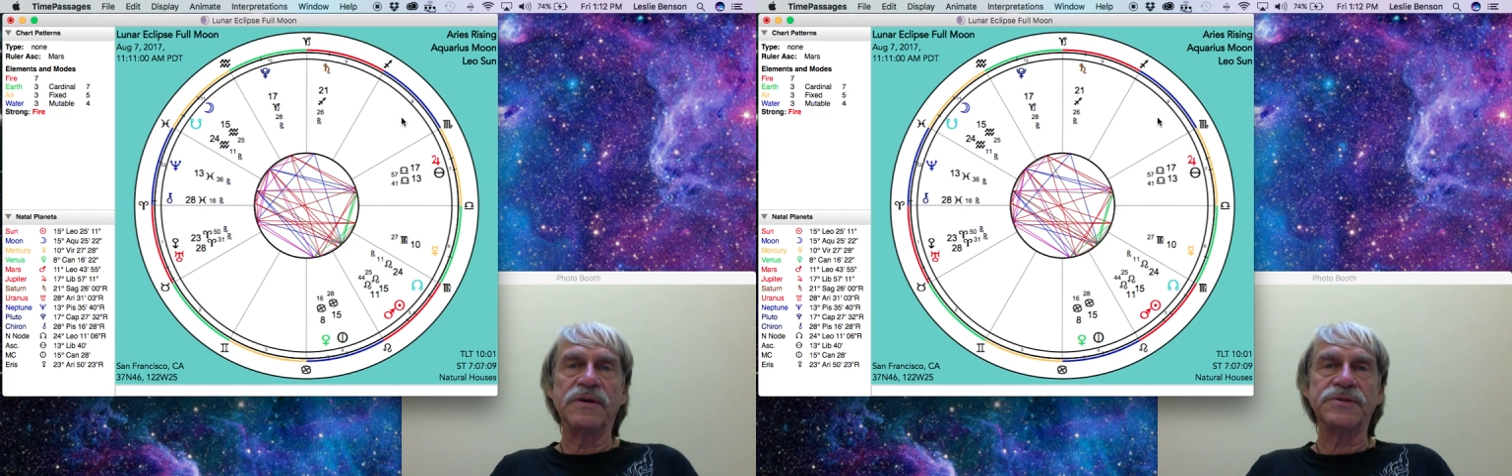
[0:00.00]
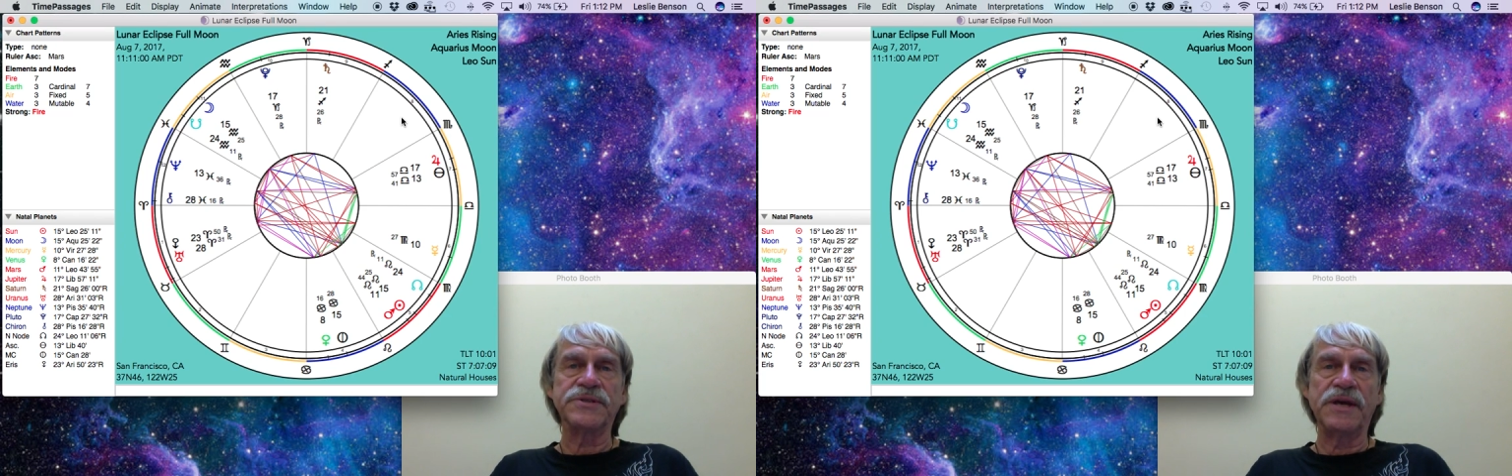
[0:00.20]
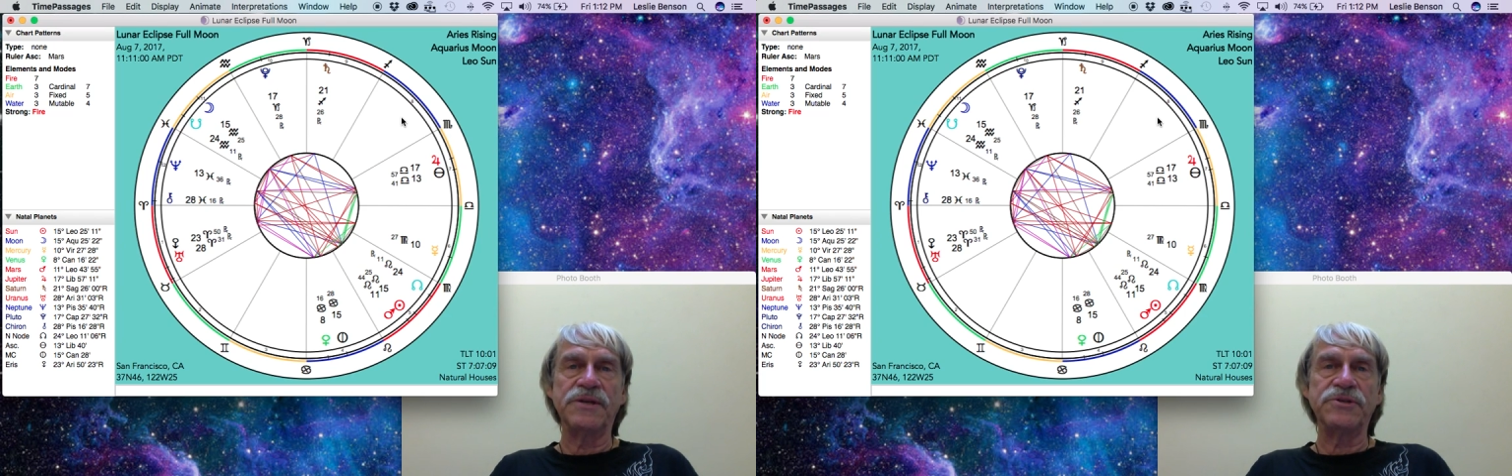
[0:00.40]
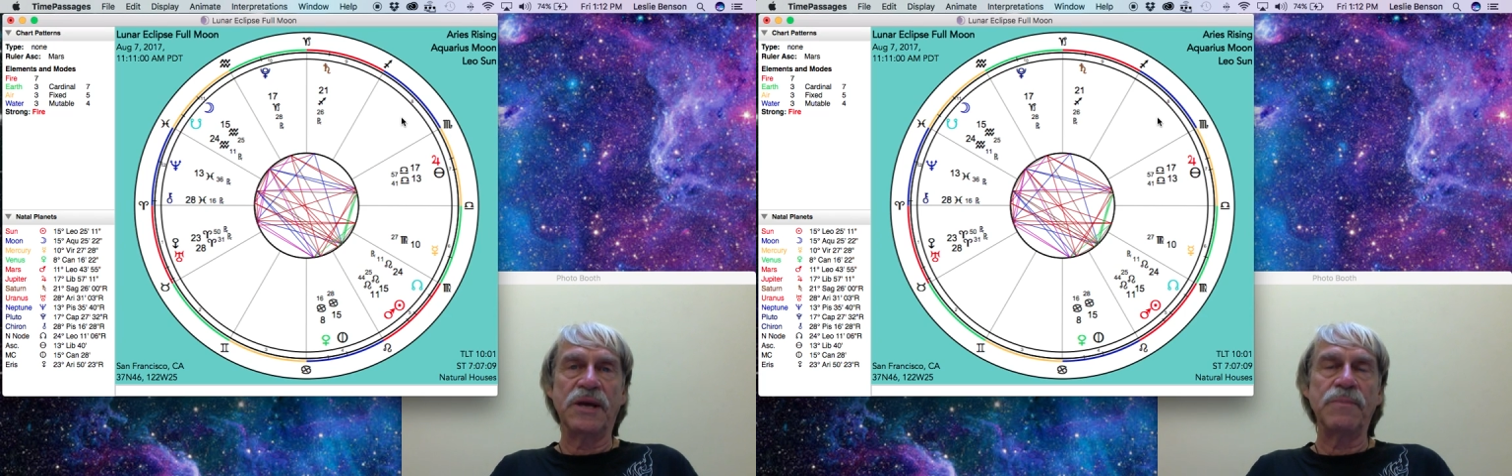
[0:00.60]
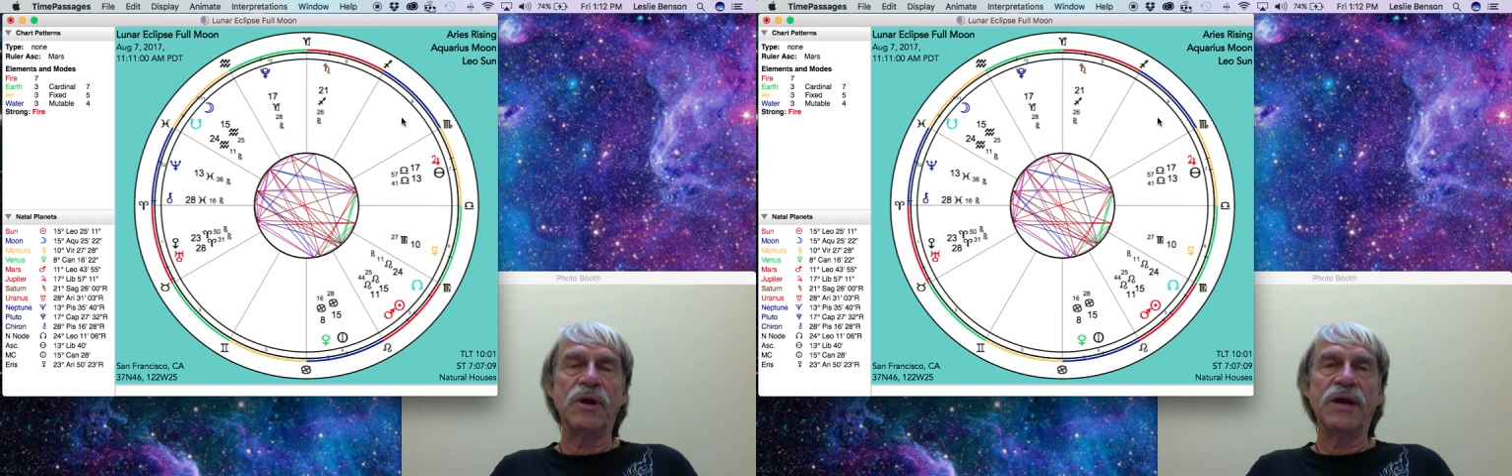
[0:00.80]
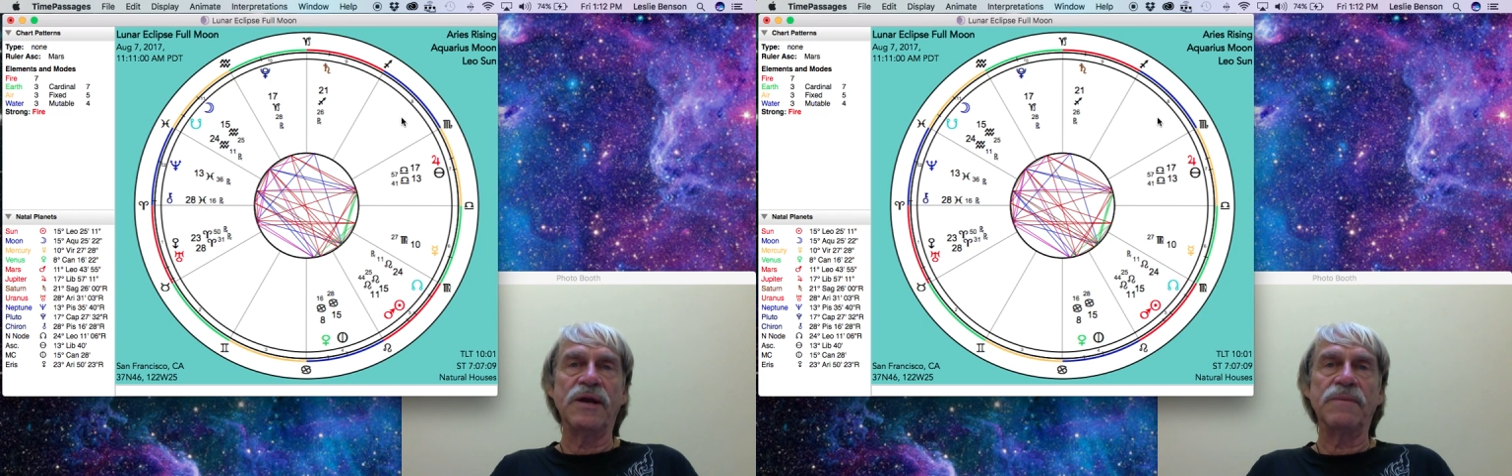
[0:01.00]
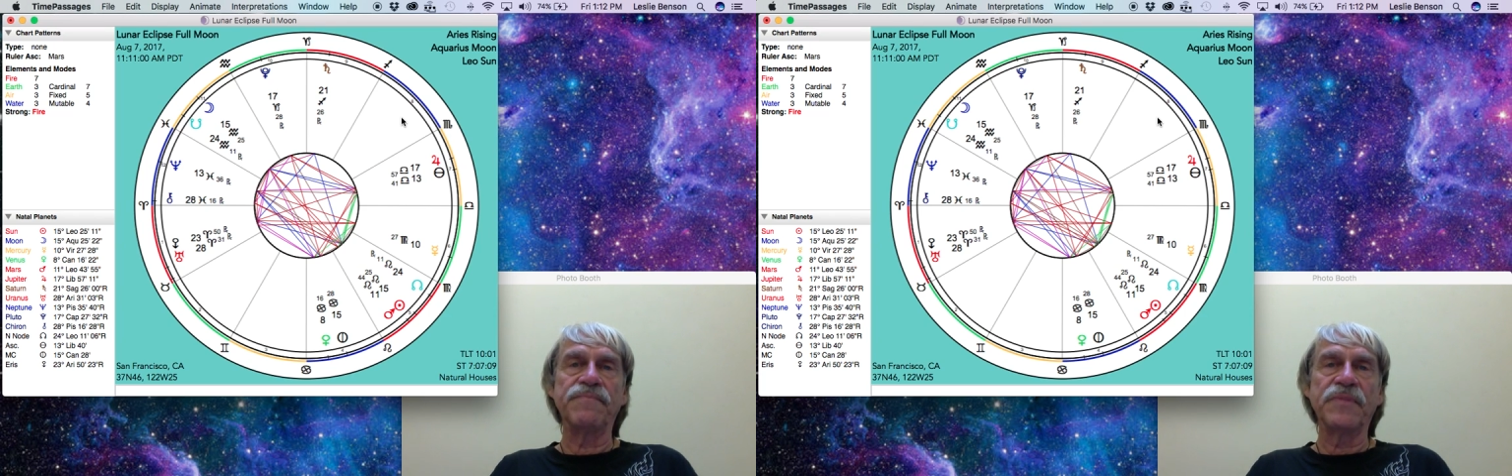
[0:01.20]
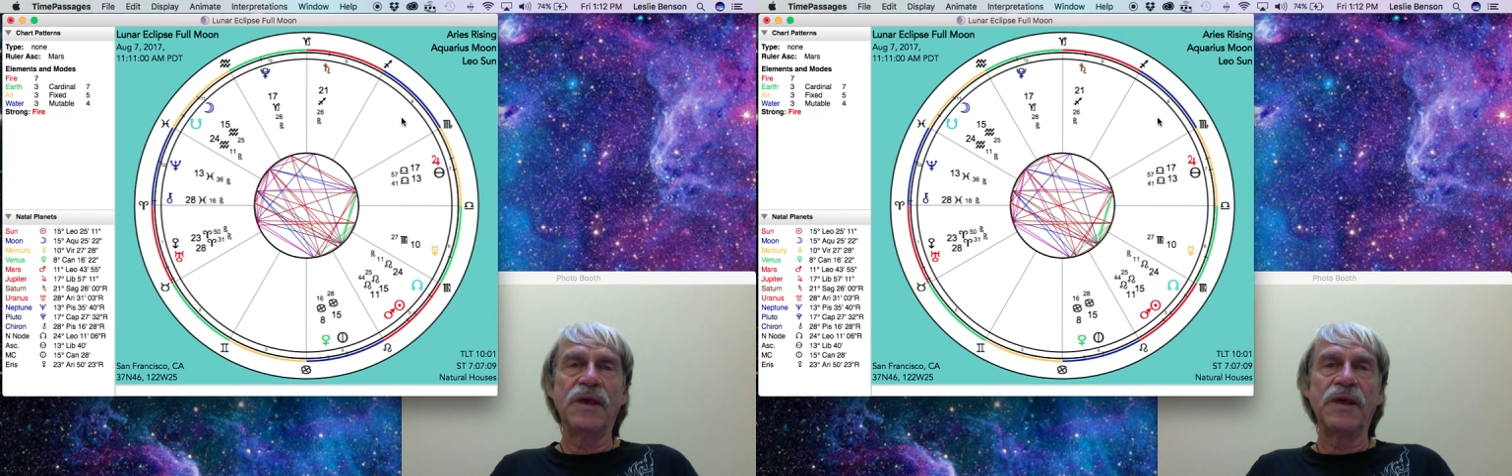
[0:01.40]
sage Abraham,